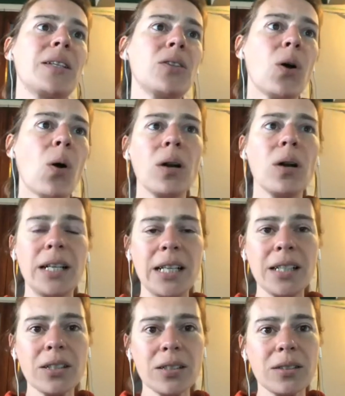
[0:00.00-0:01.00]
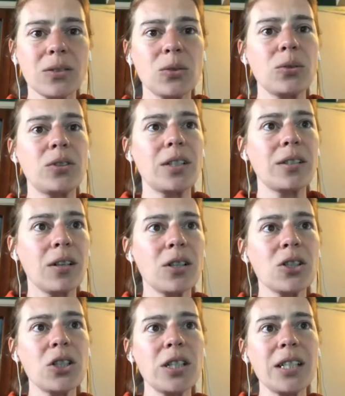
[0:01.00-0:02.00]
but all linked to
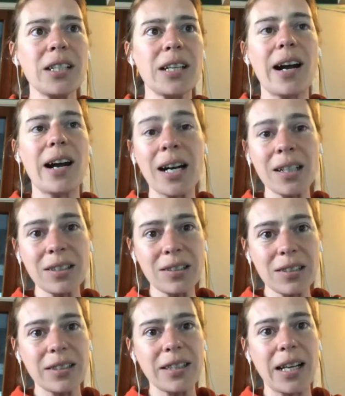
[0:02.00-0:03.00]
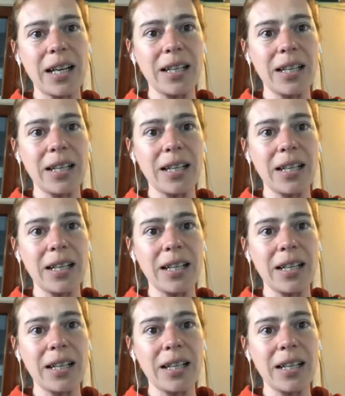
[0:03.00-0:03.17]
technology, art,